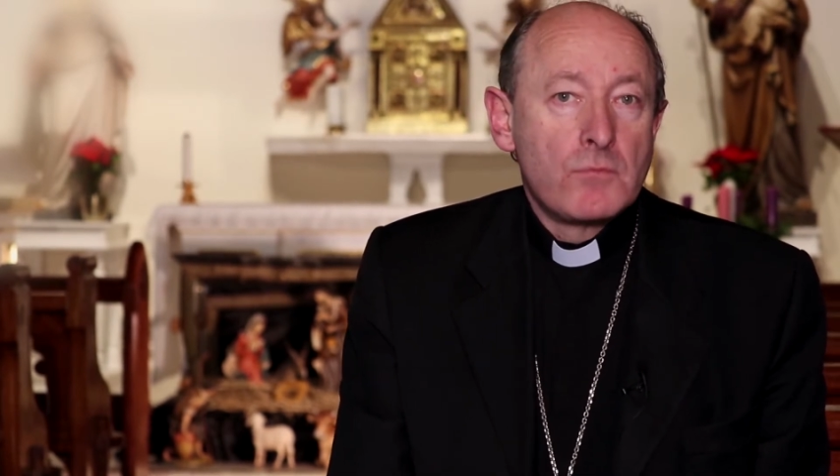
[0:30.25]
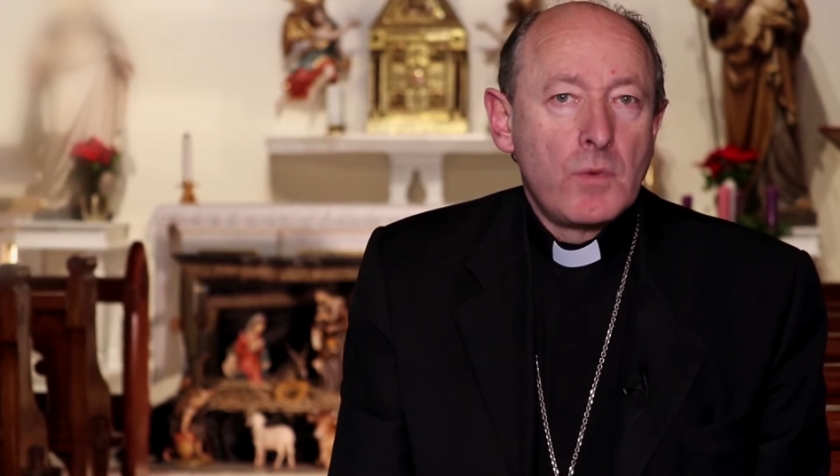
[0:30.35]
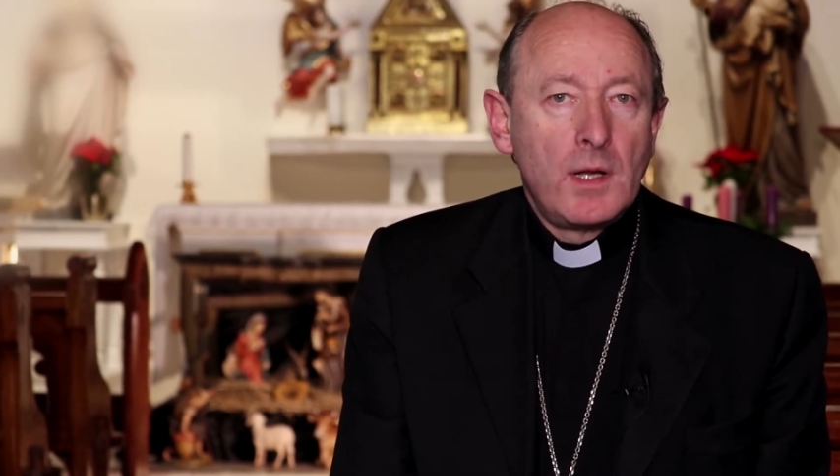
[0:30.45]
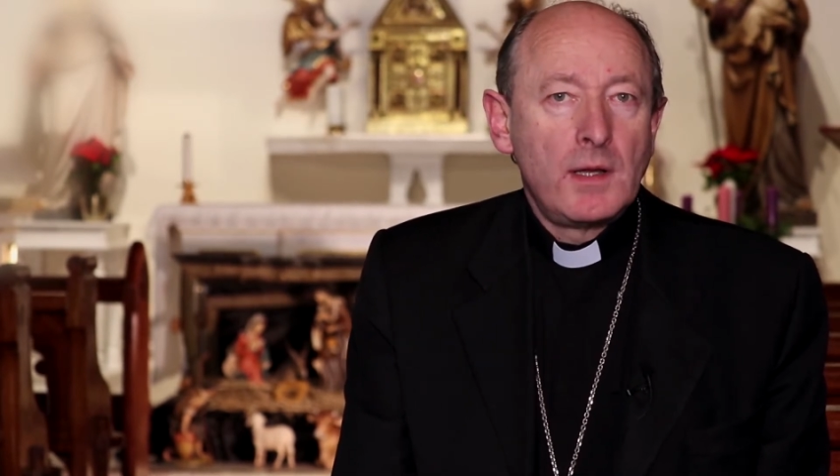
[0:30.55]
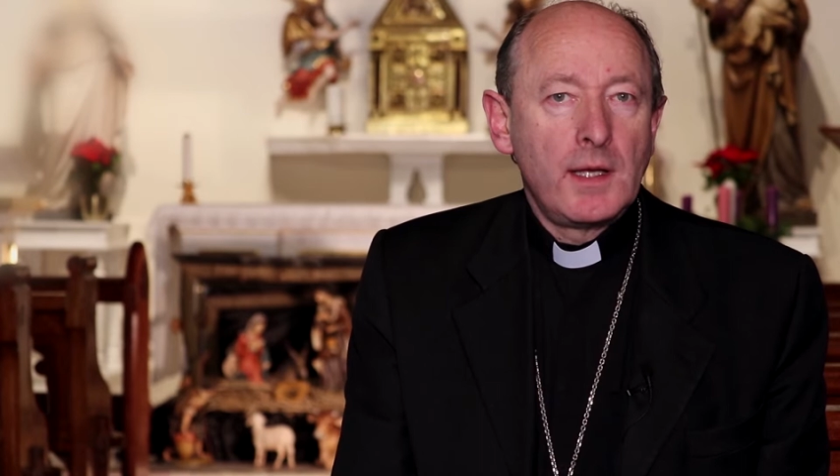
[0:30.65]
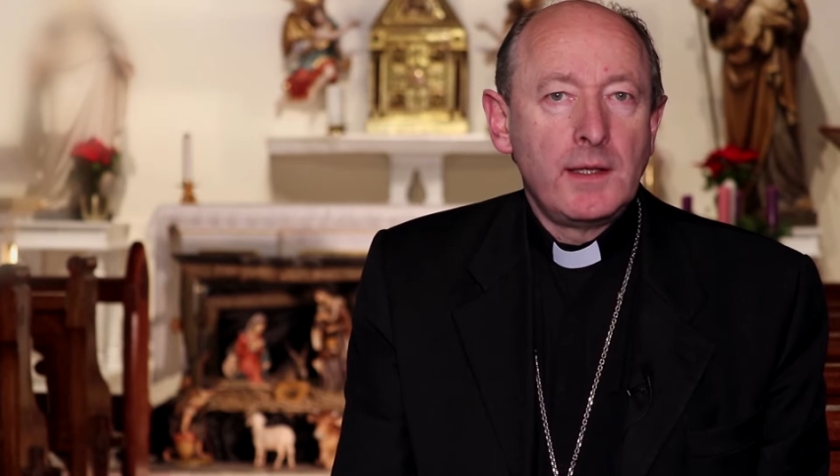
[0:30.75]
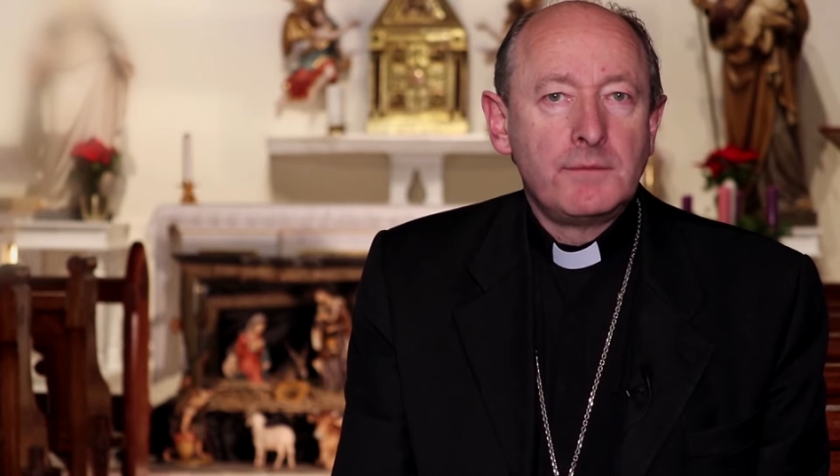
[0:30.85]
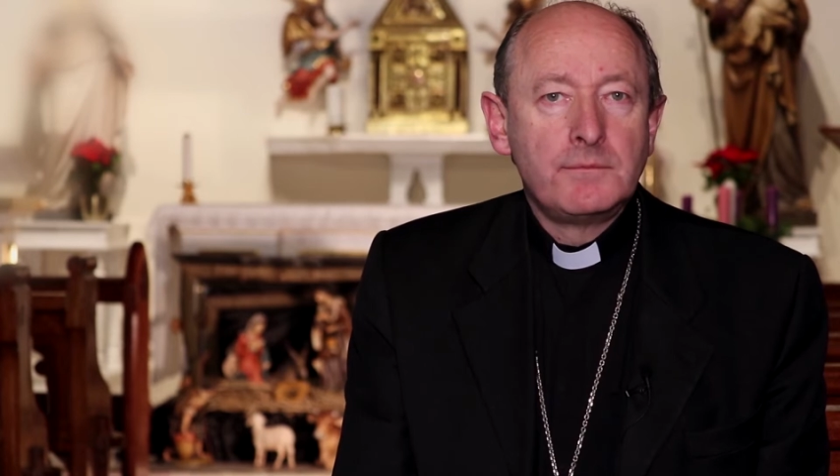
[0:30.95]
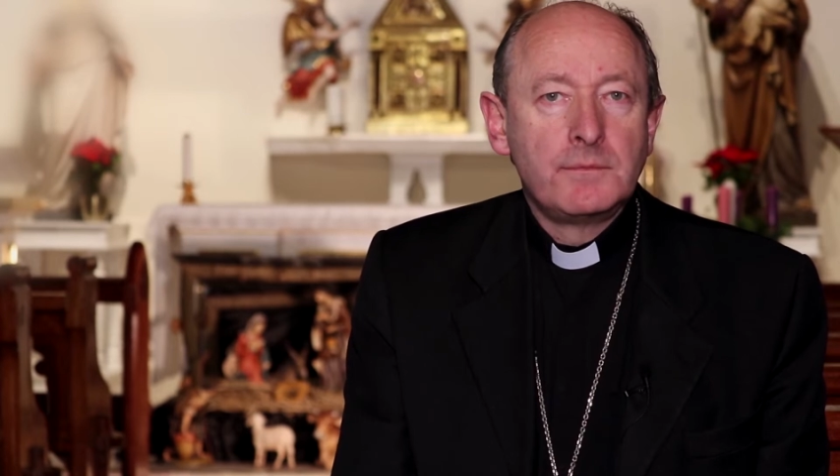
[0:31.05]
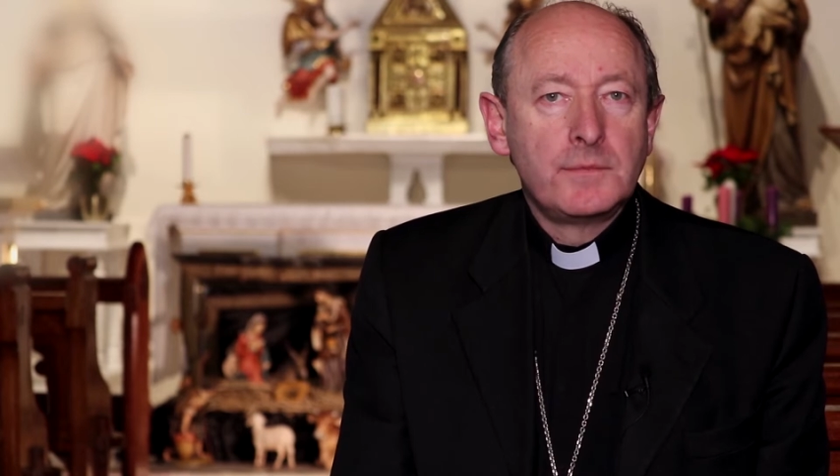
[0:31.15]
well, I
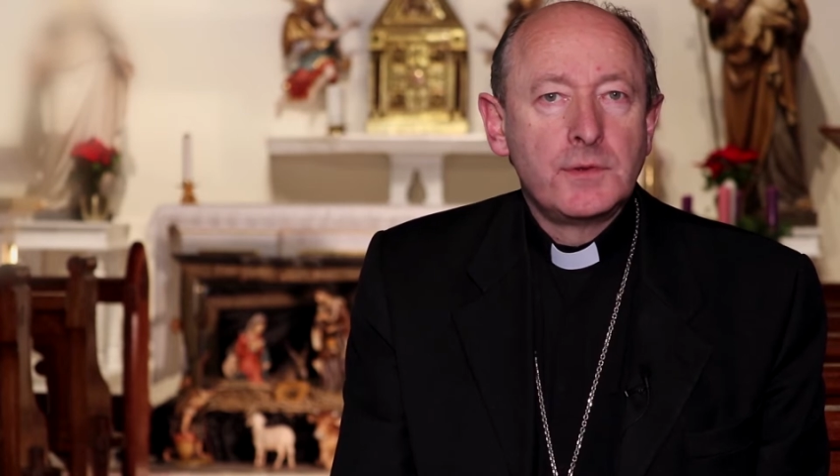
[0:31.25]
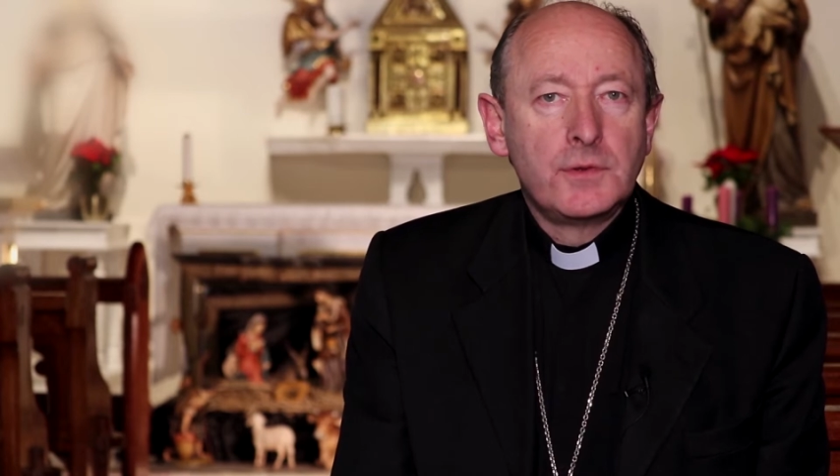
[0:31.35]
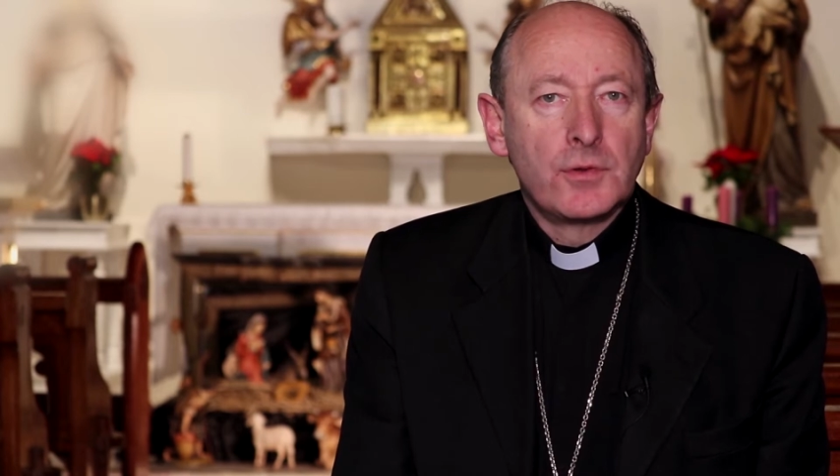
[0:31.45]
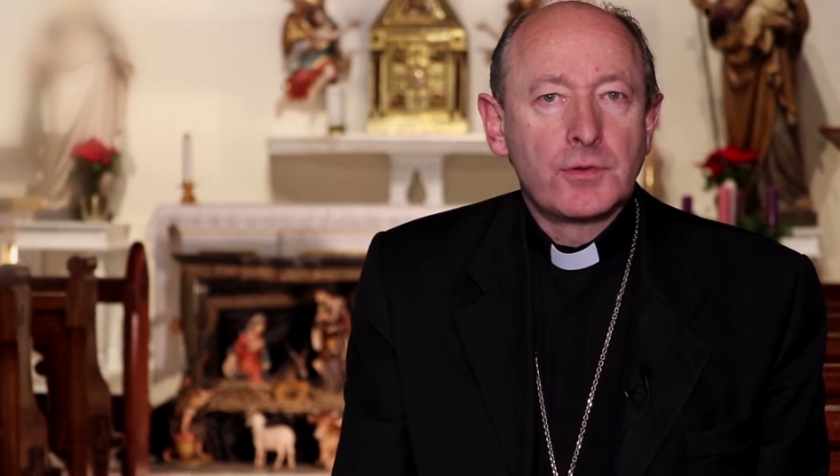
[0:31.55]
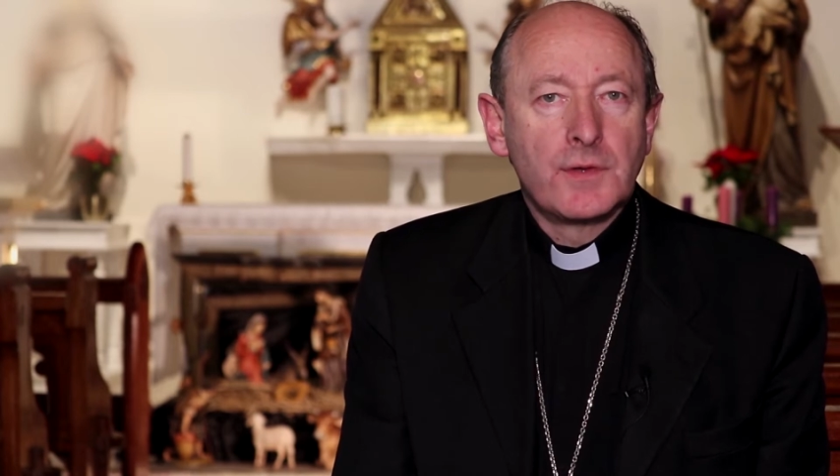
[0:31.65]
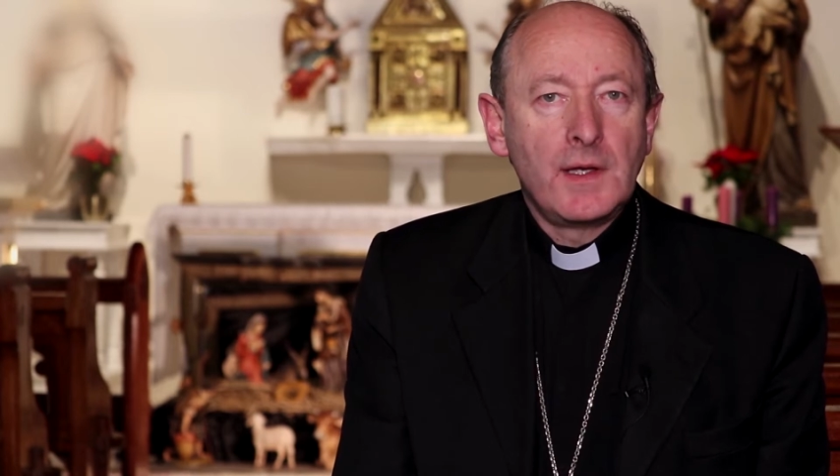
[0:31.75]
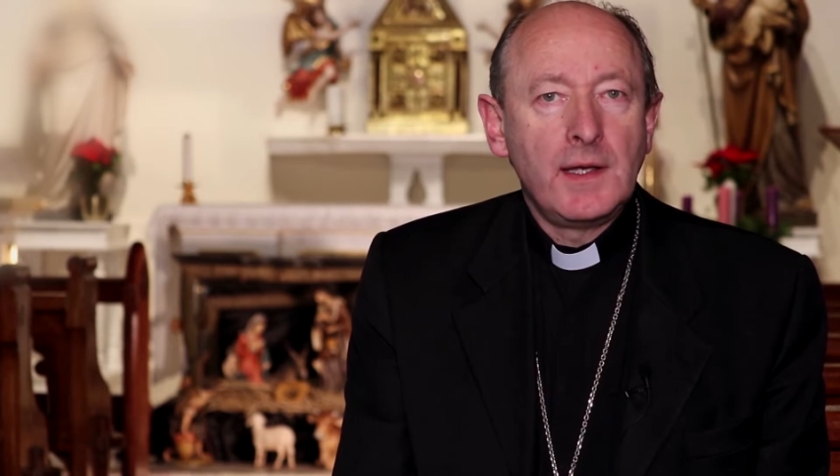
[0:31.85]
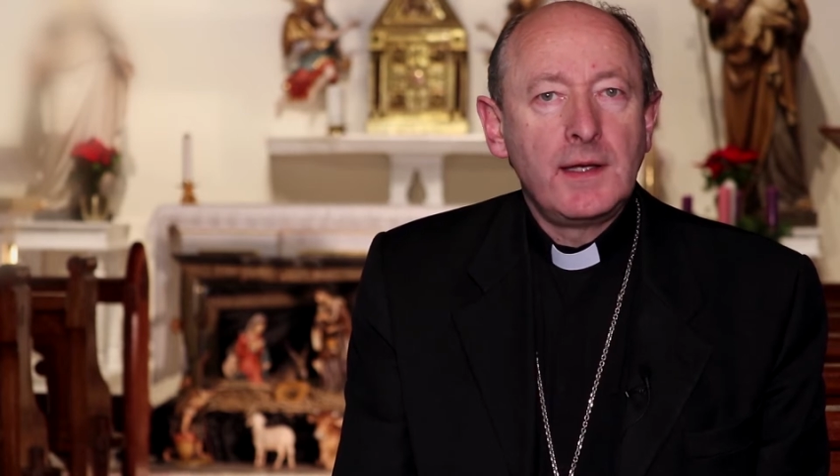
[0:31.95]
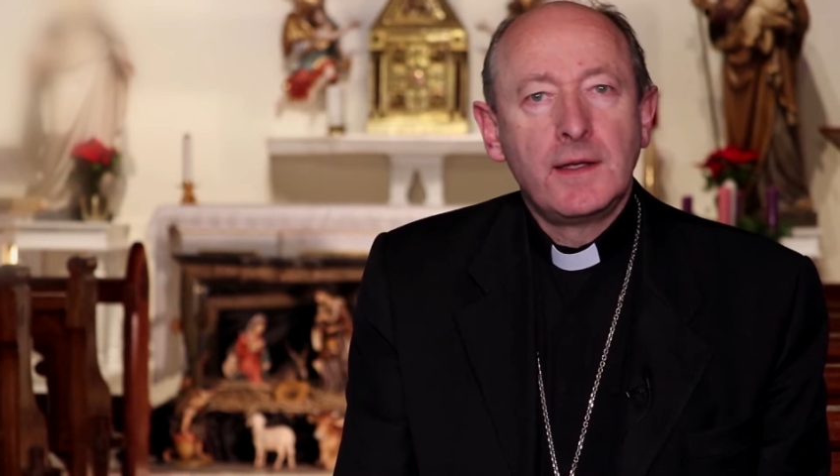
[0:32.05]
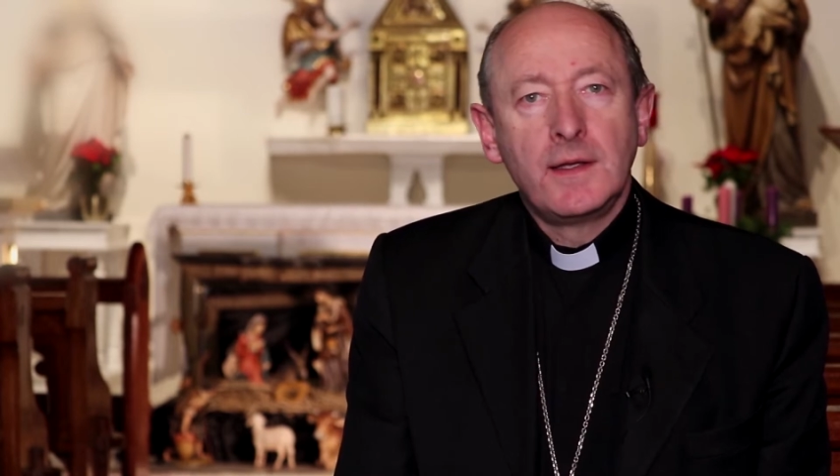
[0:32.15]
don't
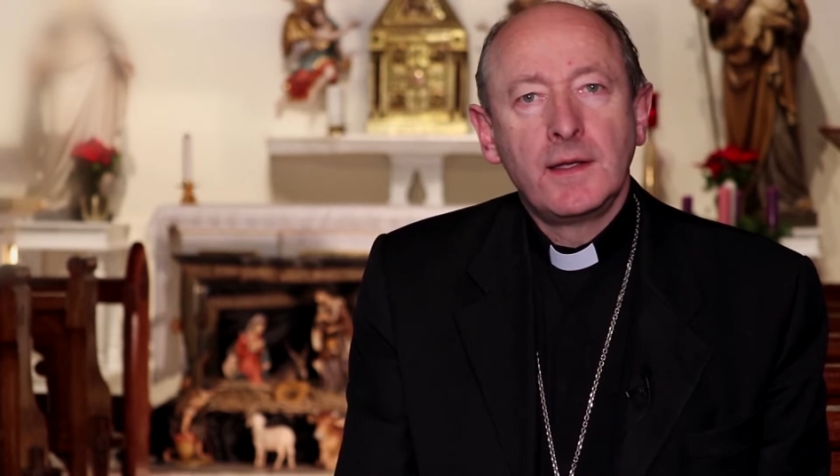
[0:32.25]
really